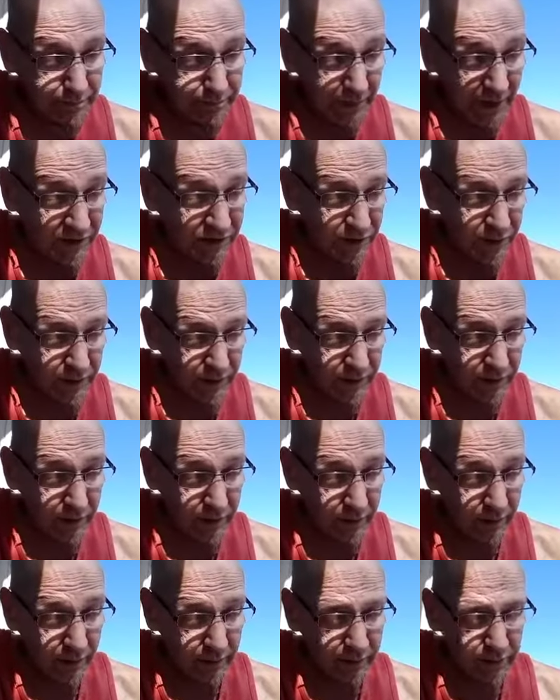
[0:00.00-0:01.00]
Basically,
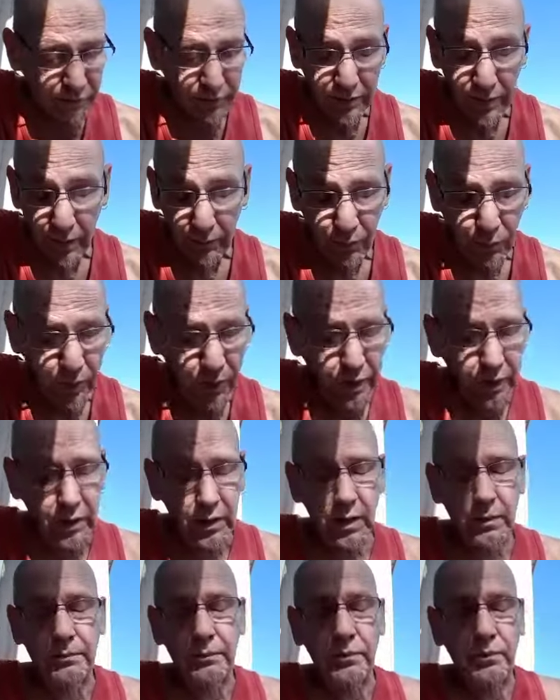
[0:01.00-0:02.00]
though, I just kept waking
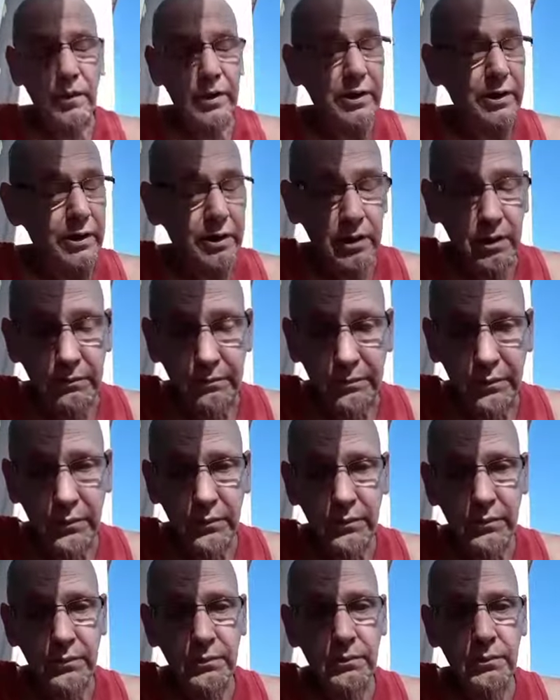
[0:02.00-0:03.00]
up,
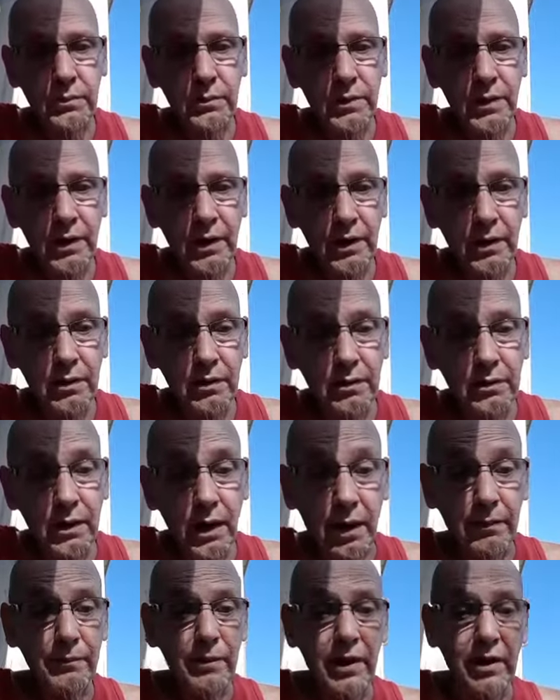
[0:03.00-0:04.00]
and
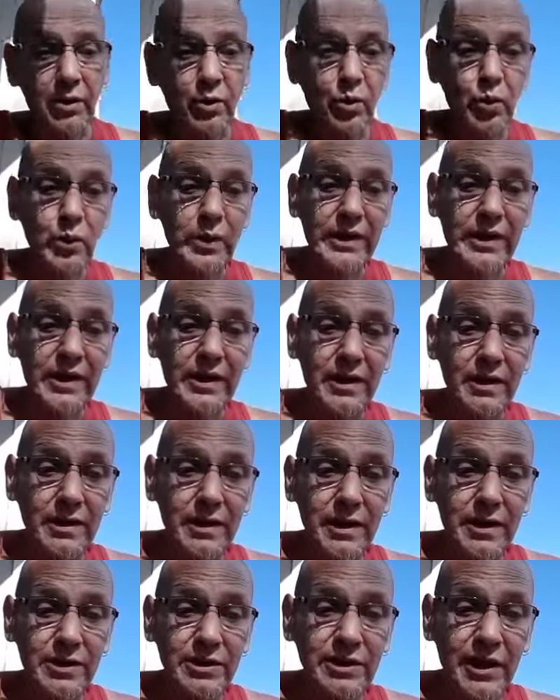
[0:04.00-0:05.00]
I'm like weak
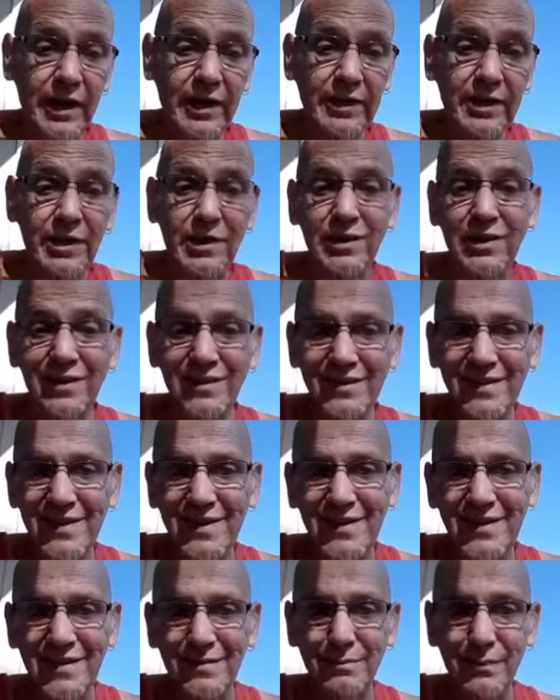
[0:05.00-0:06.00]
and shaky.
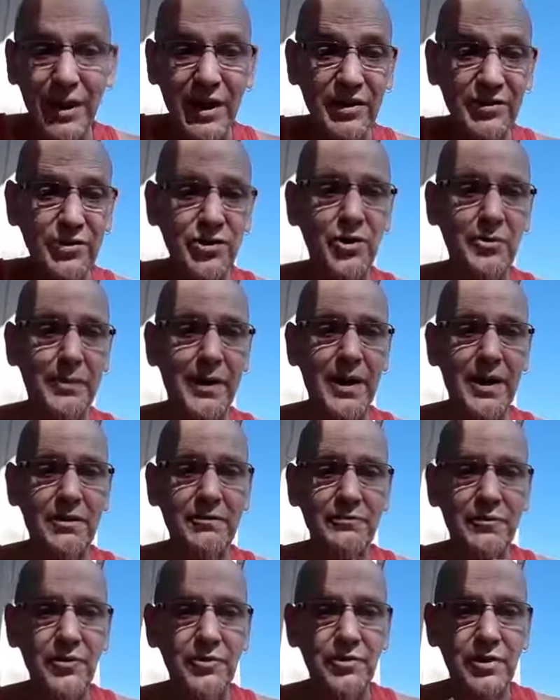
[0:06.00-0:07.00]
My entire body
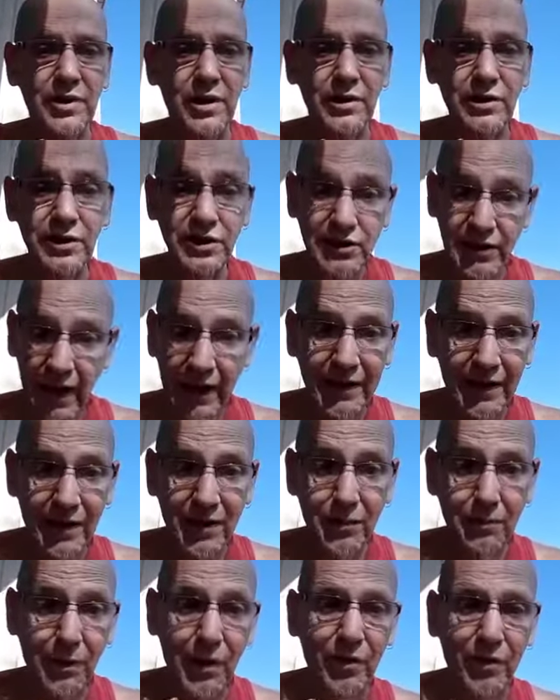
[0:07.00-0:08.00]
feels like it's
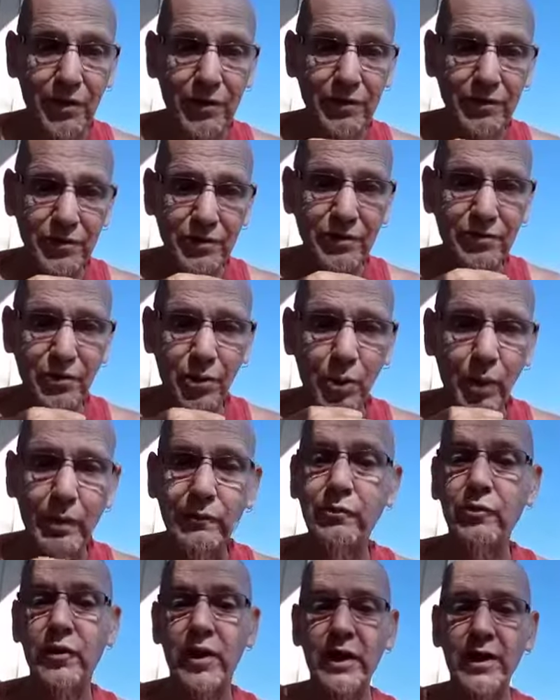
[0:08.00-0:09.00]
shaking apart, just
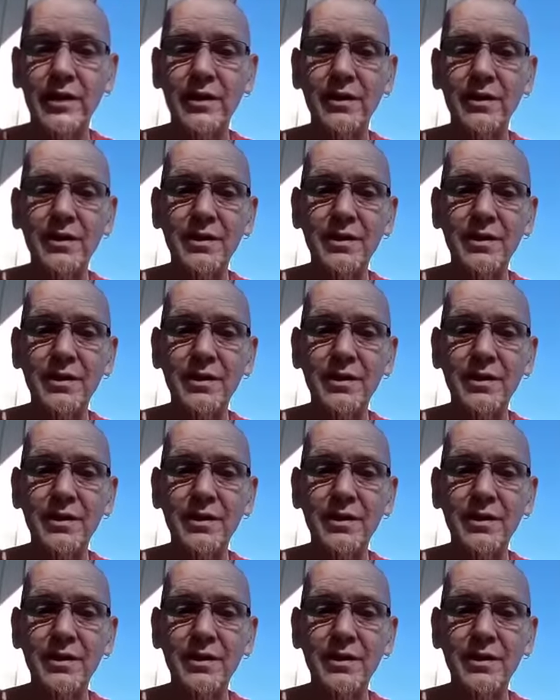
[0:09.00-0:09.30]
quivering.